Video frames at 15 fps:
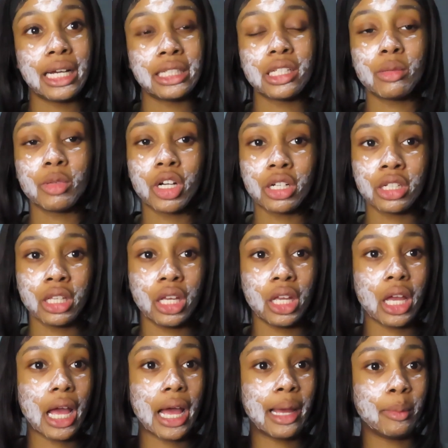As I'm
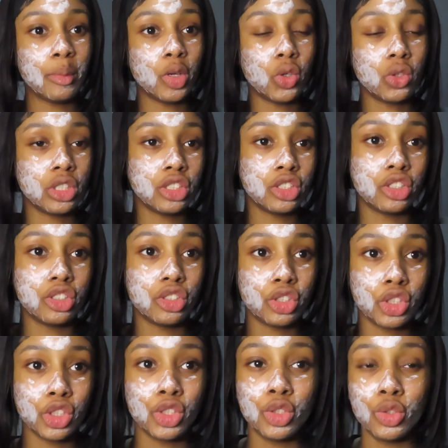gargling, I'm going
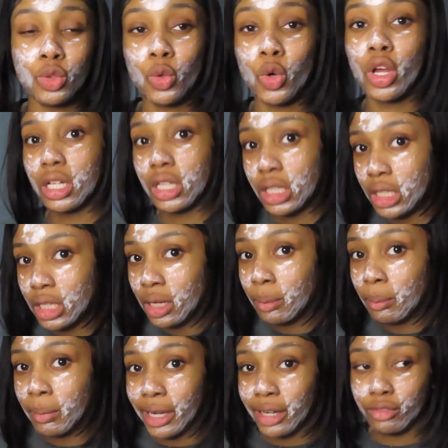to clean
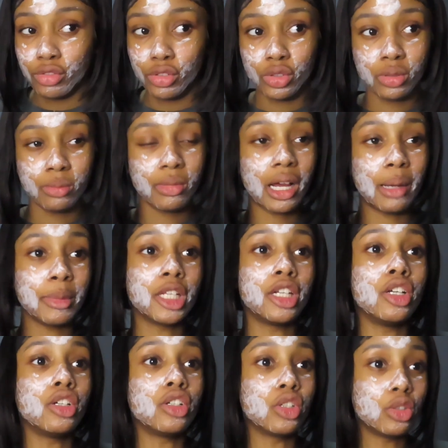up my room. I'm
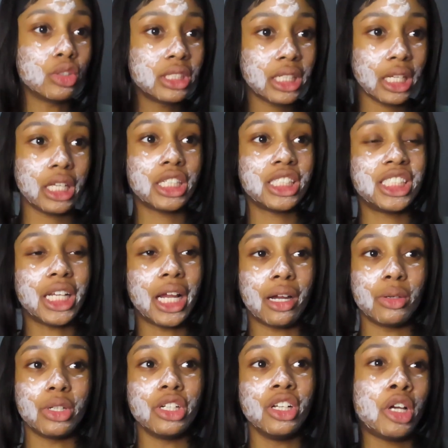gonna go take a
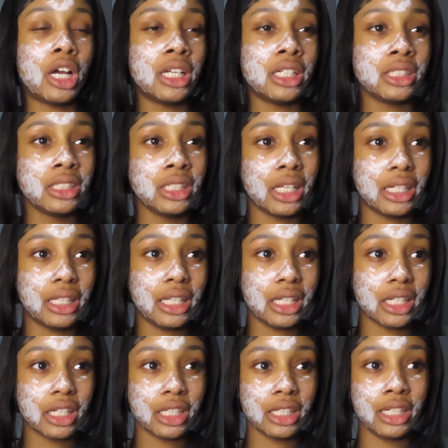shower. So honestly, I
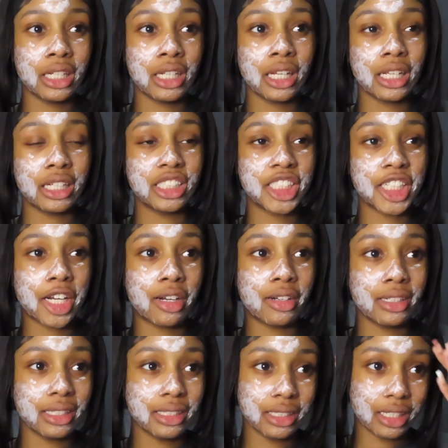think cleaning and
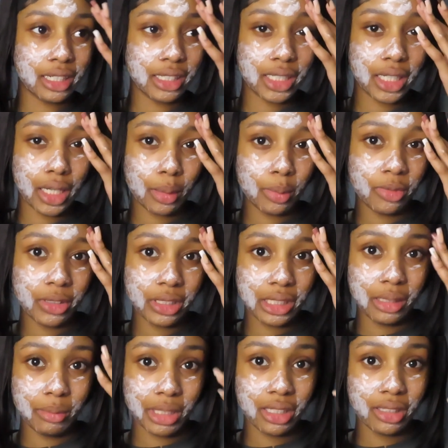showering is gonna take up
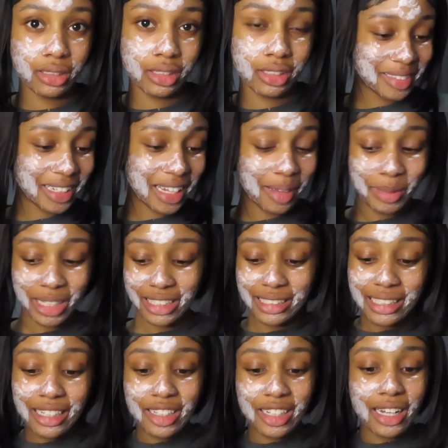15 minutes. I'm not
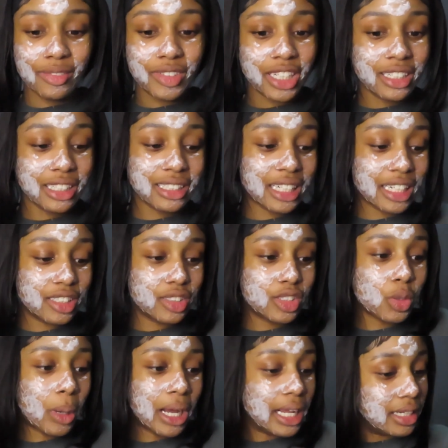scared. I've done this like
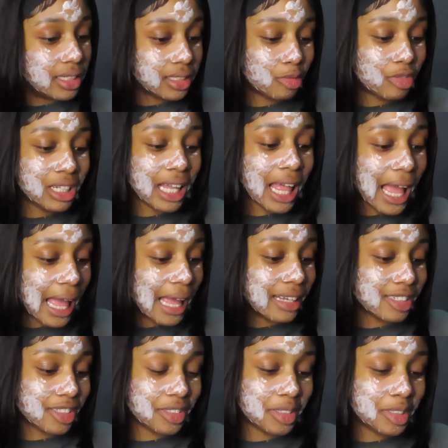twice.
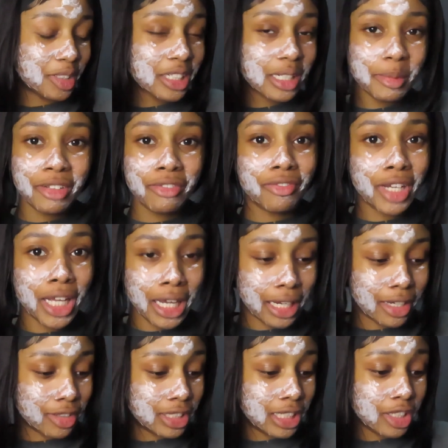Relax. You're gonna be fine.
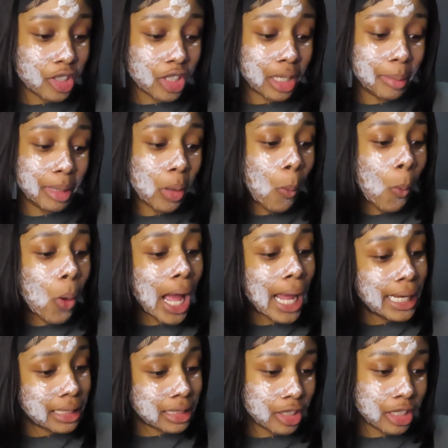Your teeth are gonna be
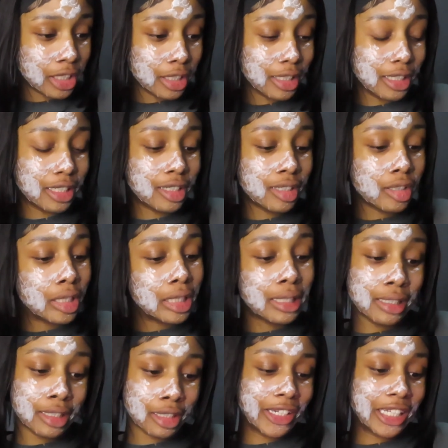white, look good.
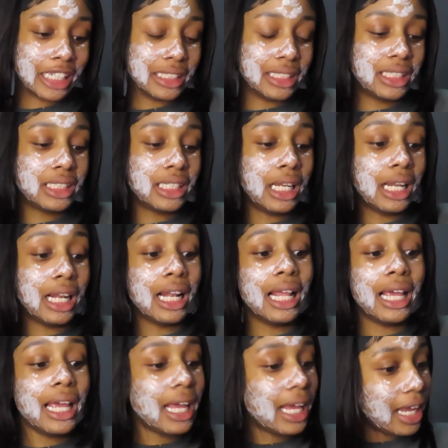Gonna
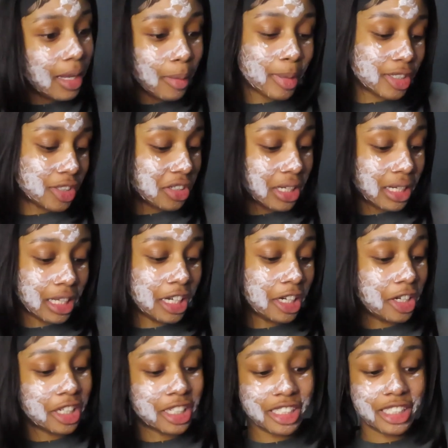slay picture day, like,
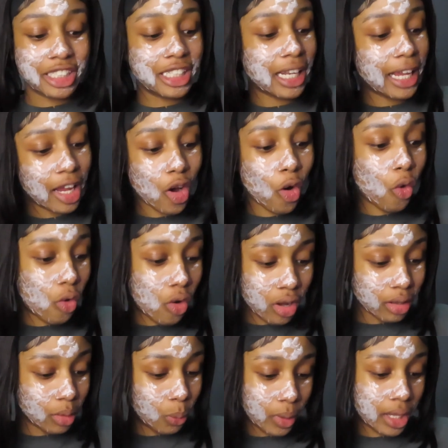you're gonna slay it all
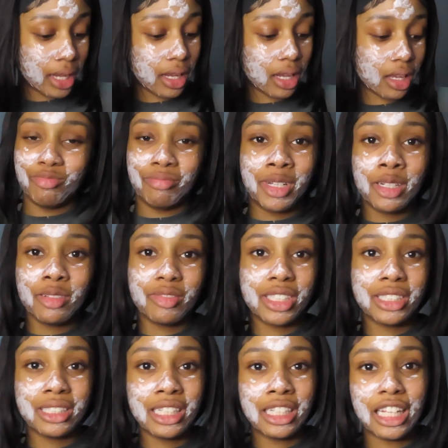the way.
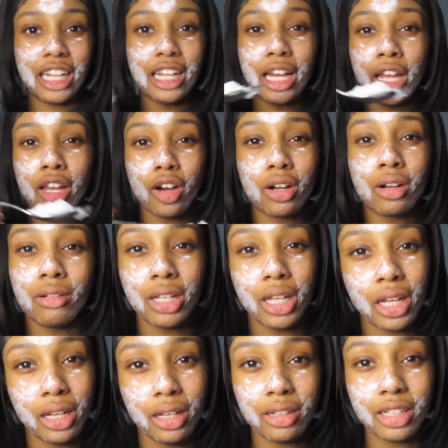Manifesting, like, I already
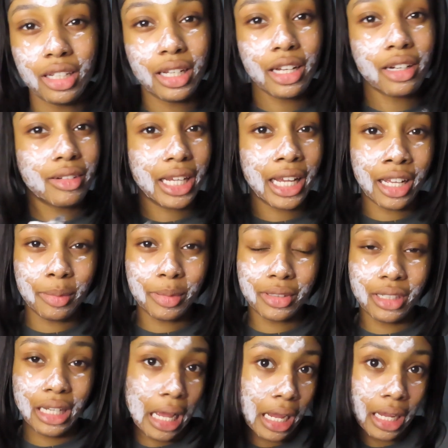ate. The day already
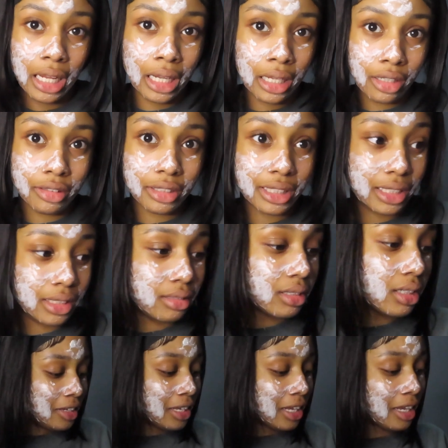happened. I ate already.
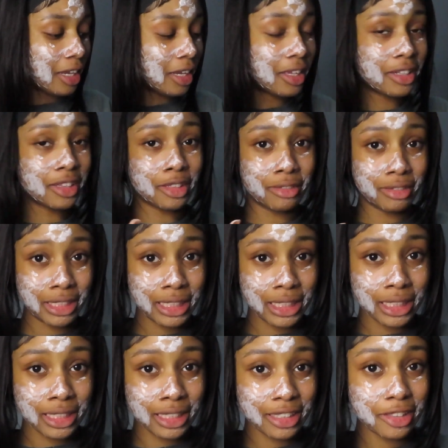Okay.
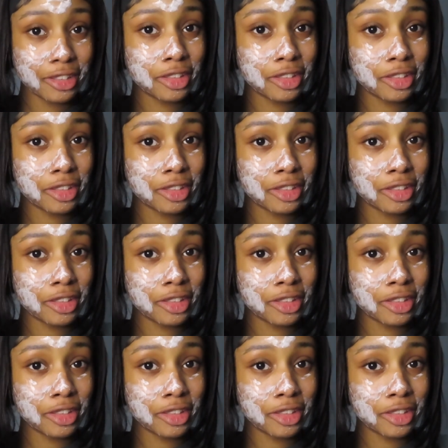3,